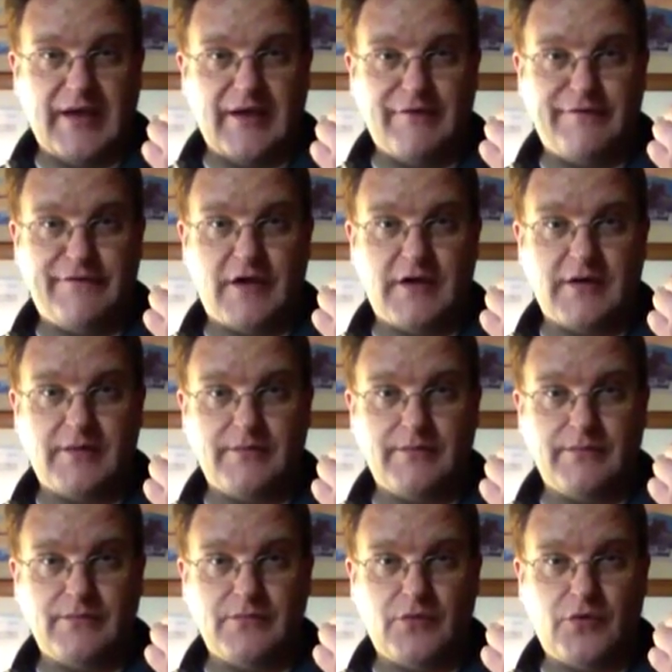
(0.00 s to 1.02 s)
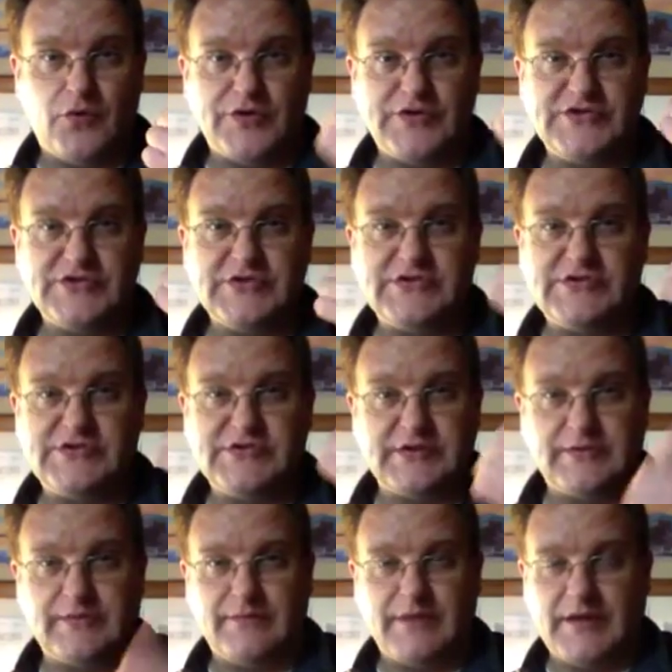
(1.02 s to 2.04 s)
farm horses
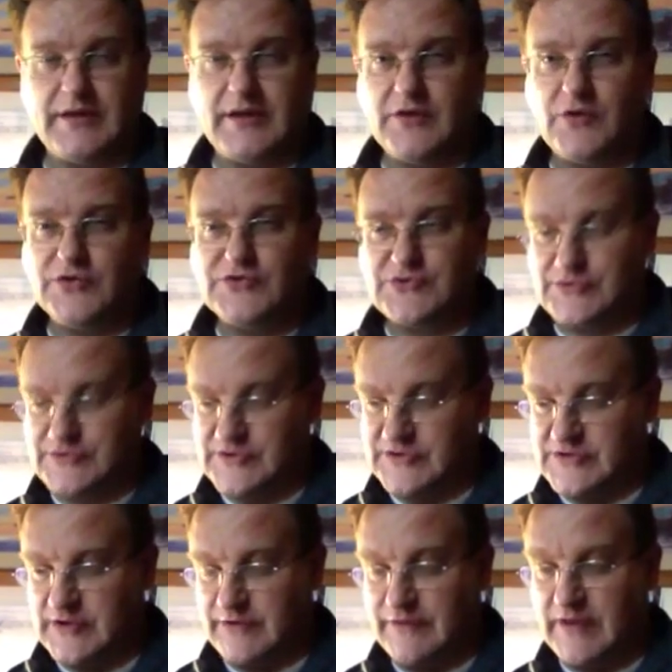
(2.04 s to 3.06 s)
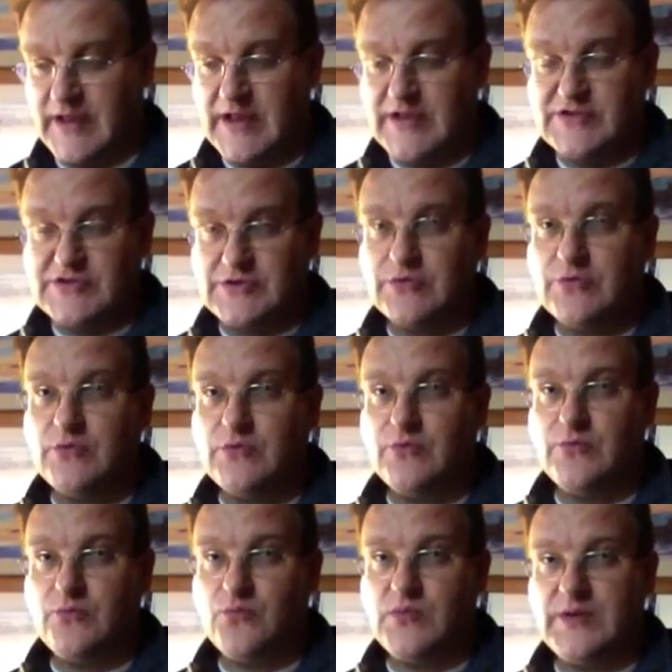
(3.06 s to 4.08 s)
and all sorts of stuff. So
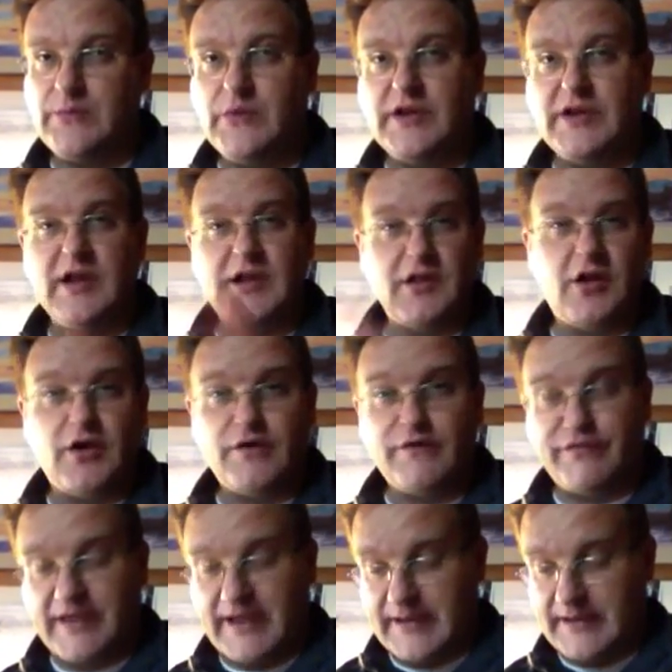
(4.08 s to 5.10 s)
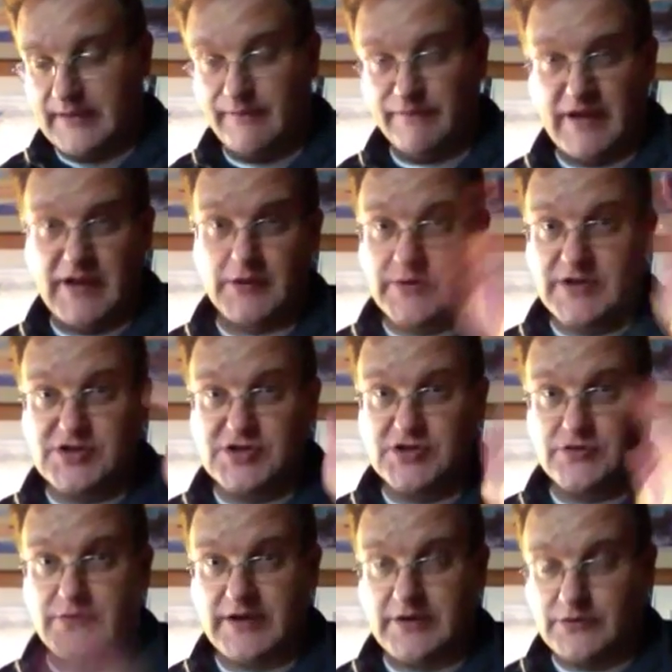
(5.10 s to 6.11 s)
we look at a lot of that, and
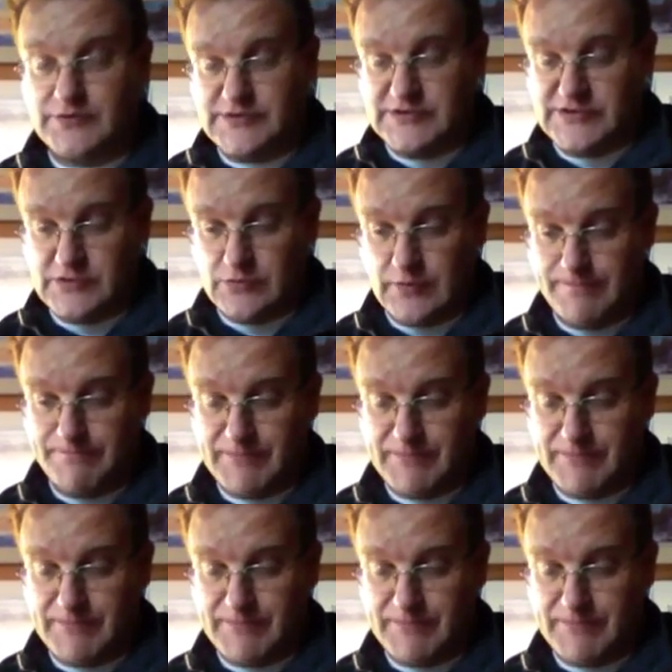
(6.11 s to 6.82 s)
valuation records and so on.